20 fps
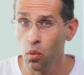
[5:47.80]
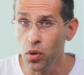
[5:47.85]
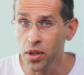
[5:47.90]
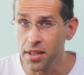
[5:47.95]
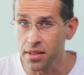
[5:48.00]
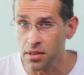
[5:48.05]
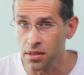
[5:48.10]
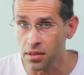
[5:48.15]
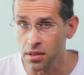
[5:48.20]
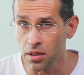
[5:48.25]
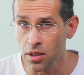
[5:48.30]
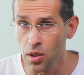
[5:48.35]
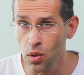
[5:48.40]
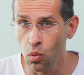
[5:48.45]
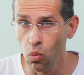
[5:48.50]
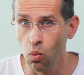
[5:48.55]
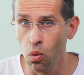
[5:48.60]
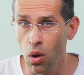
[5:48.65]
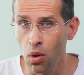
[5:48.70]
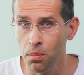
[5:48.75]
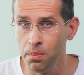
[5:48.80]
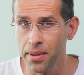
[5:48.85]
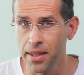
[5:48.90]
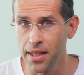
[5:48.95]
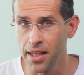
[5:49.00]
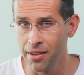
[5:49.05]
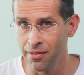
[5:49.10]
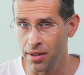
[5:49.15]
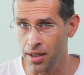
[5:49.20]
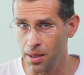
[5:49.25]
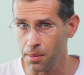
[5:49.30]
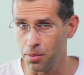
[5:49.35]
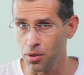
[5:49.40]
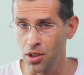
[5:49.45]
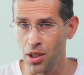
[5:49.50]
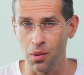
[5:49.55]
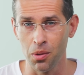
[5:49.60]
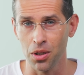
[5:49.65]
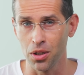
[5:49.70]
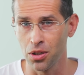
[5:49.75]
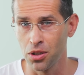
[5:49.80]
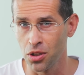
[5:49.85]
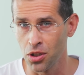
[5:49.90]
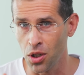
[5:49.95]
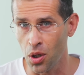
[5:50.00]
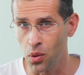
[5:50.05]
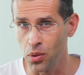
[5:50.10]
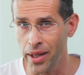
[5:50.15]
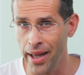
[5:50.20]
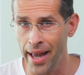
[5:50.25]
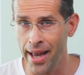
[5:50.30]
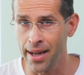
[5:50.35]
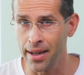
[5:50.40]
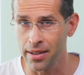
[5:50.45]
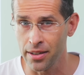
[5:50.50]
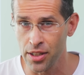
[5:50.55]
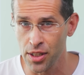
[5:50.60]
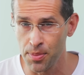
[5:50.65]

We certainly won't be giving up on our good old Anker,